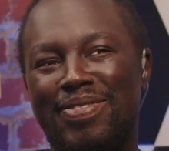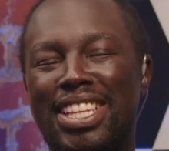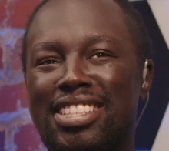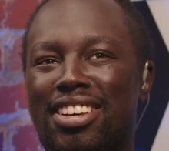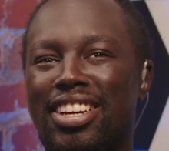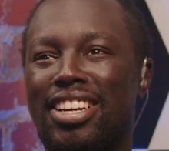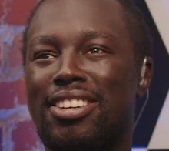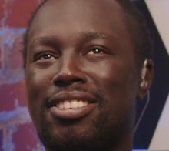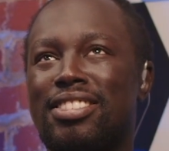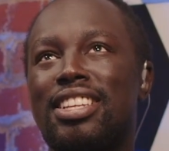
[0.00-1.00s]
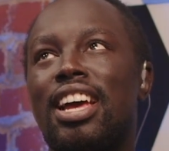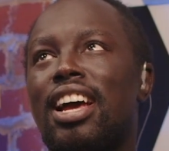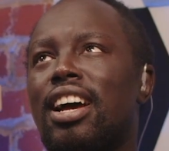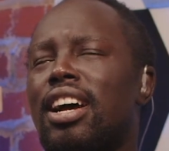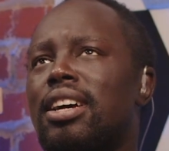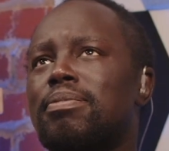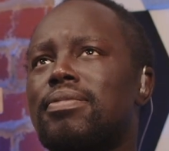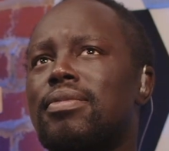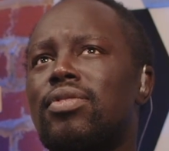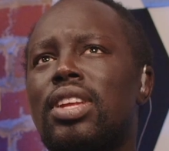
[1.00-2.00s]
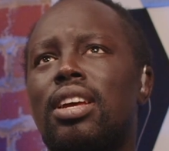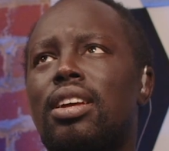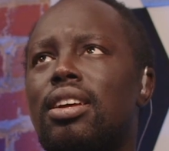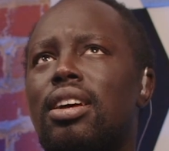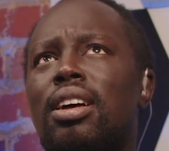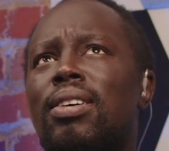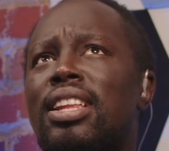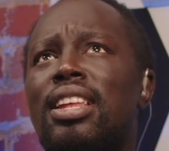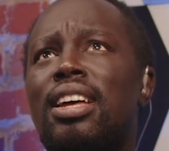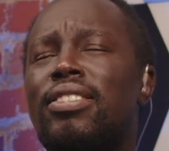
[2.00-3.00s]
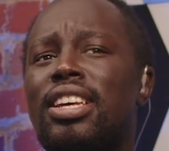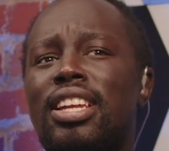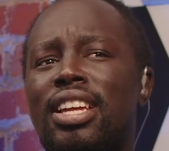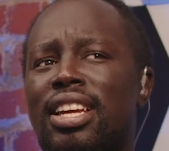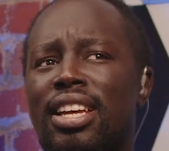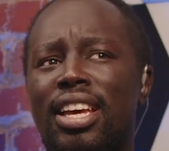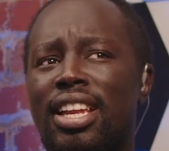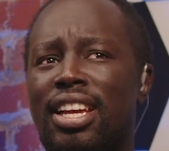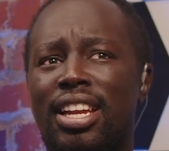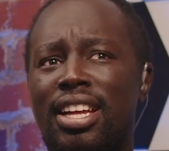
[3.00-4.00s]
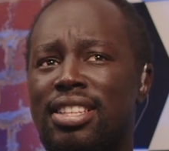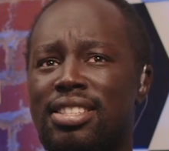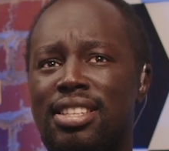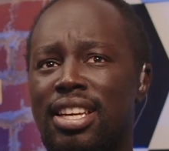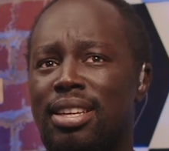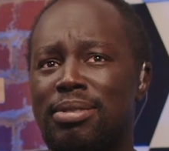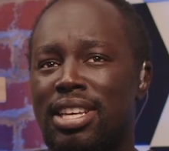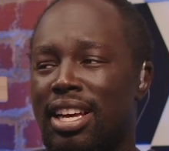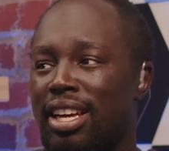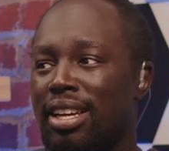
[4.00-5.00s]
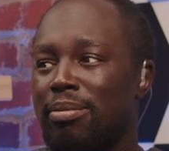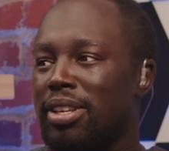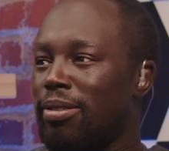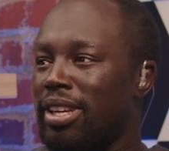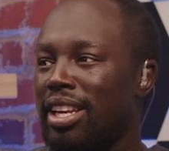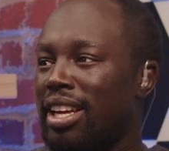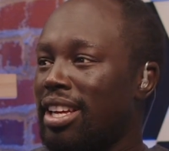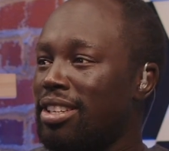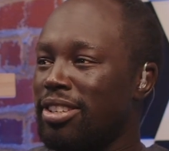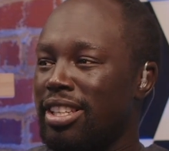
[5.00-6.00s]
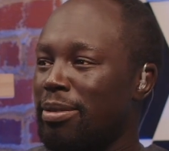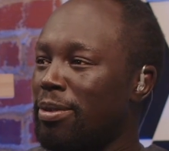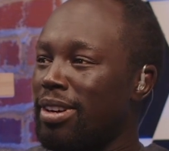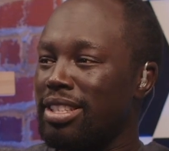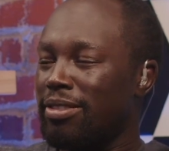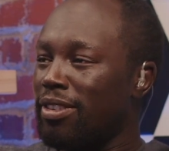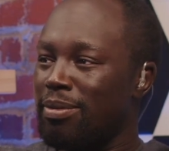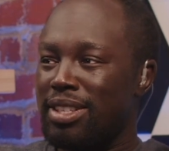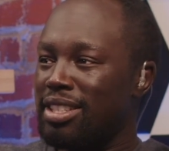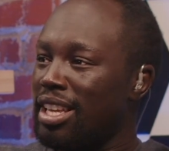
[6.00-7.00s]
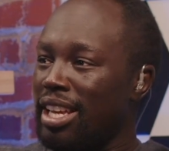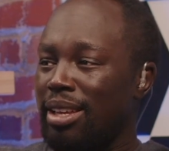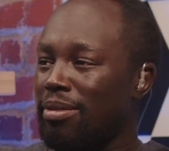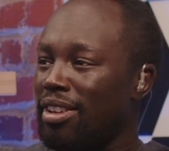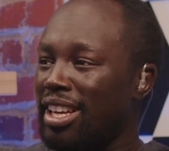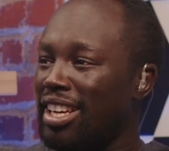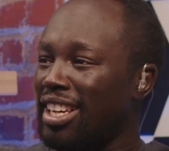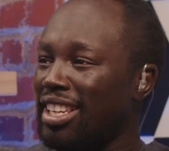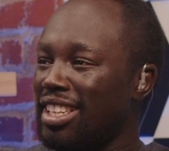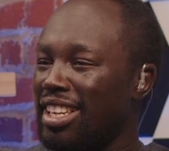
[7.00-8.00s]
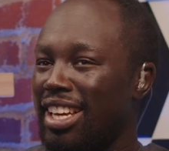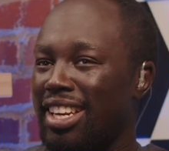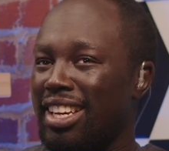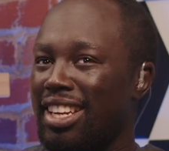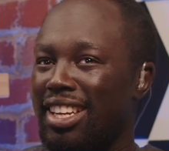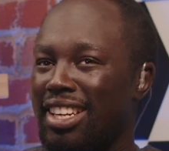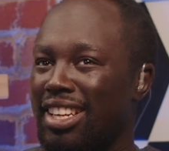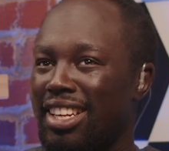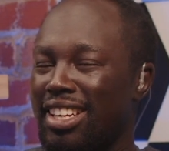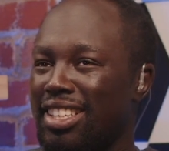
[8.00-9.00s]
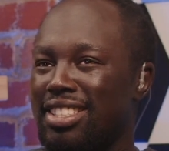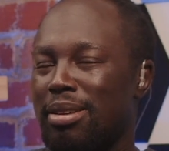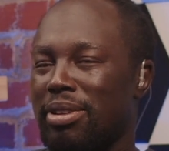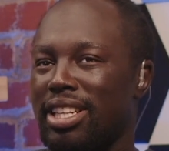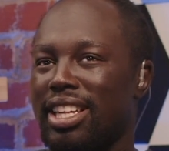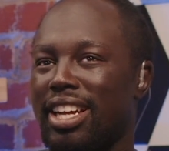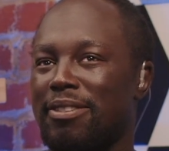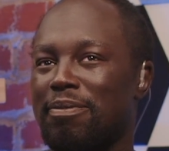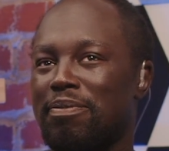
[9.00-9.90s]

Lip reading: But that song, it goes, Oh, I love it and I hate it at the same time. You and I drink the poison from the same line. Da, da, da, da, da. Something like that.